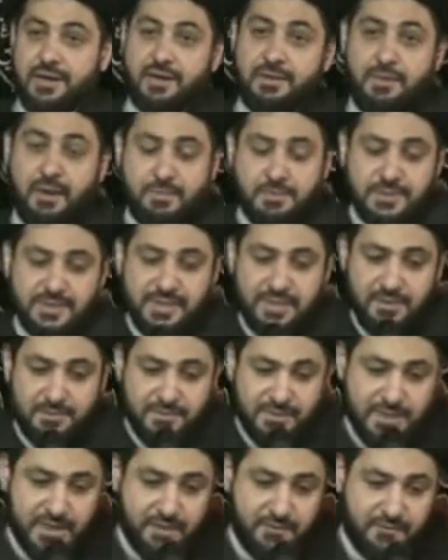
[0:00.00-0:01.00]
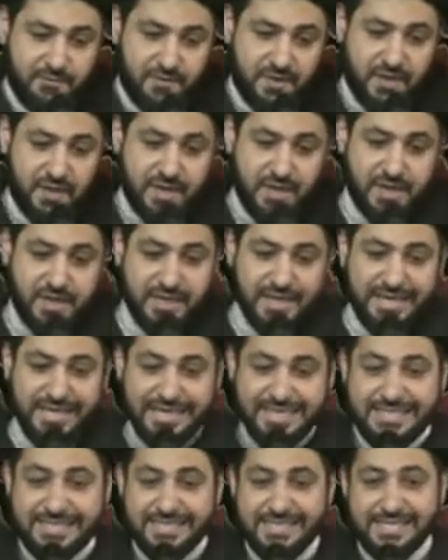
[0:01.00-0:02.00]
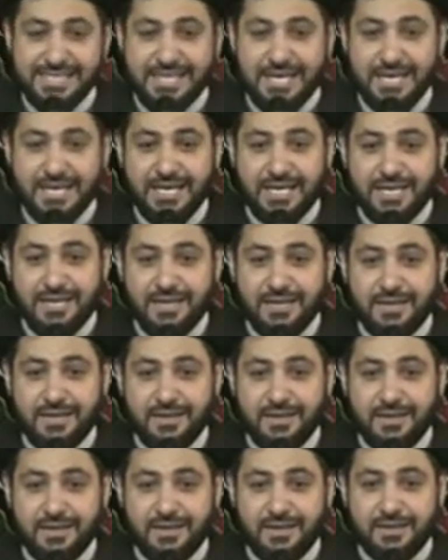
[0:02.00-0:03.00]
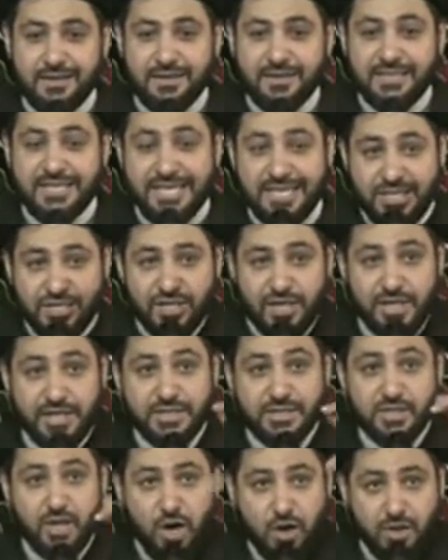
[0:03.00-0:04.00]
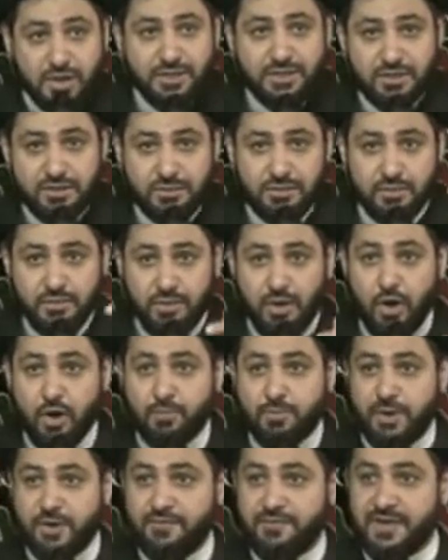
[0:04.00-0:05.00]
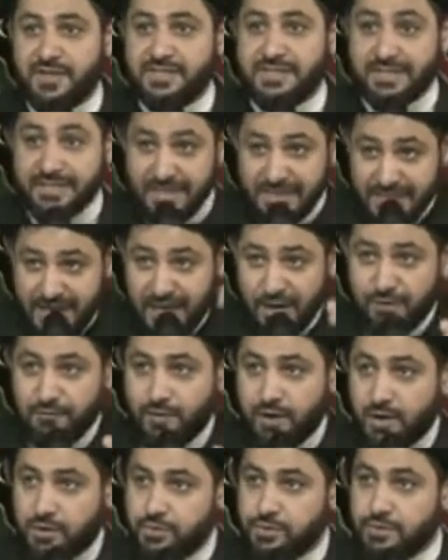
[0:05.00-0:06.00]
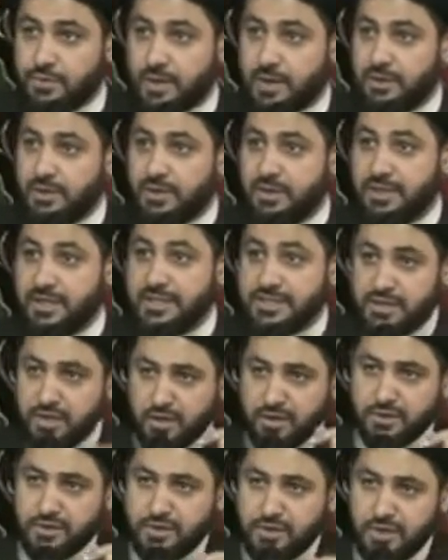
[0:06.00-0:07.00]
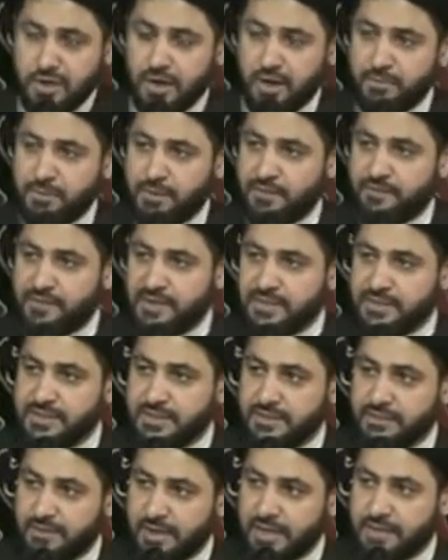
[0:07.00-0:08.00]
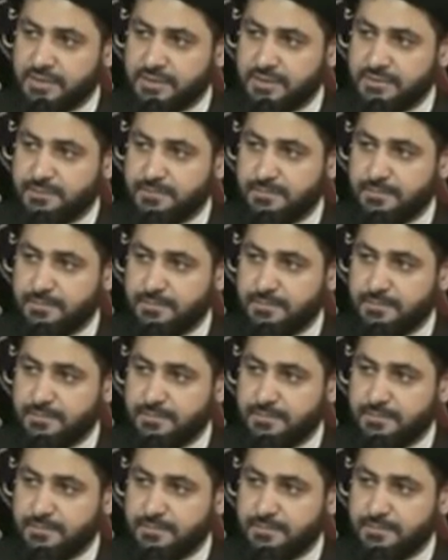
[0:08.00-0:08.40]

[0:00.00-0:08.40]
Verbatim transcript: Imam Hussein himself, he's teaching, he's talking to army of Yazid, the day of Ashura. He's talking to the army of Yazid, right?